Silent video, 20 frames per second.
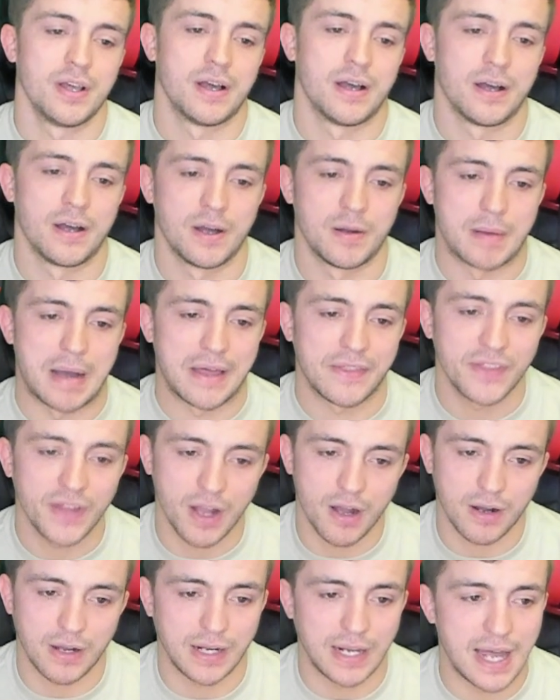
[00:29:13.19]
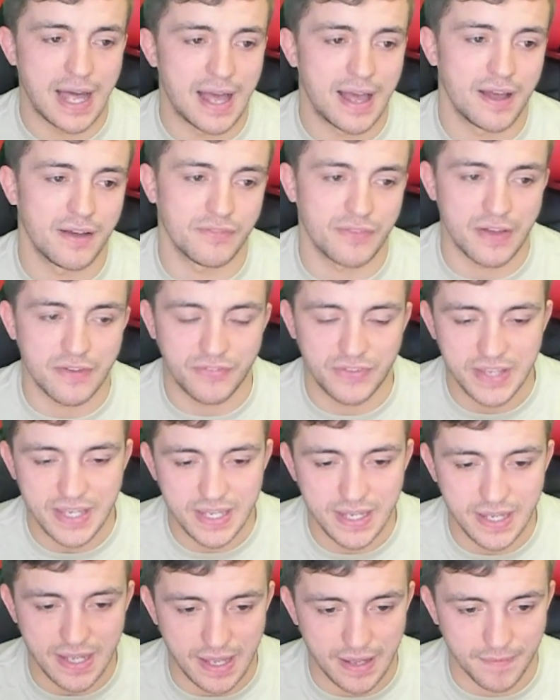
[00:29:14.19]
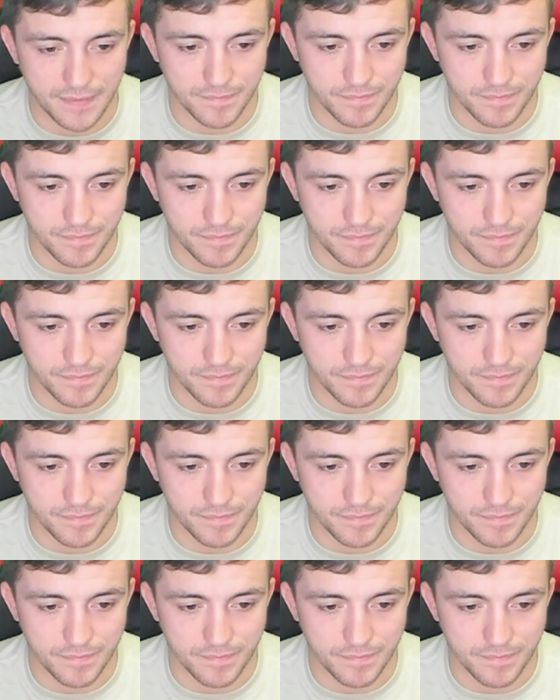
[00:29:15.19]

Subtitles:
I think Ankalaev, if he